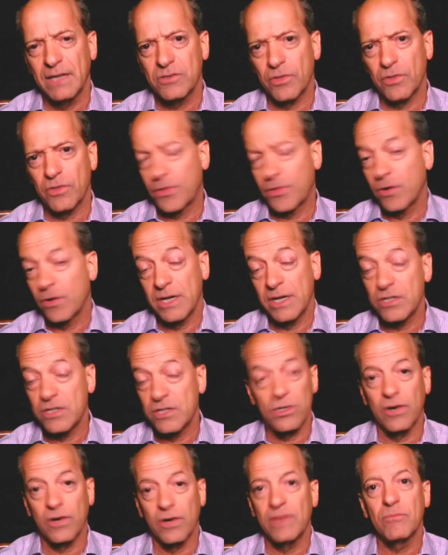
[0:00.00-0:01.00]
uh, third
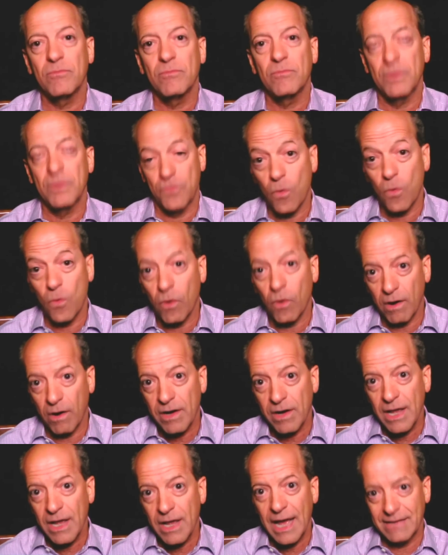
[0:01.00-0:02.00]
edition or even
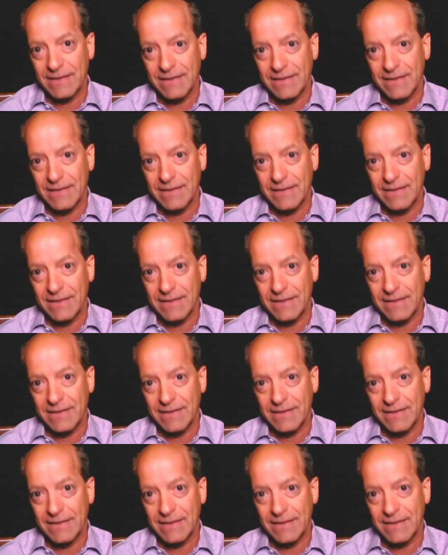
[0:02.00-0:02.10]
before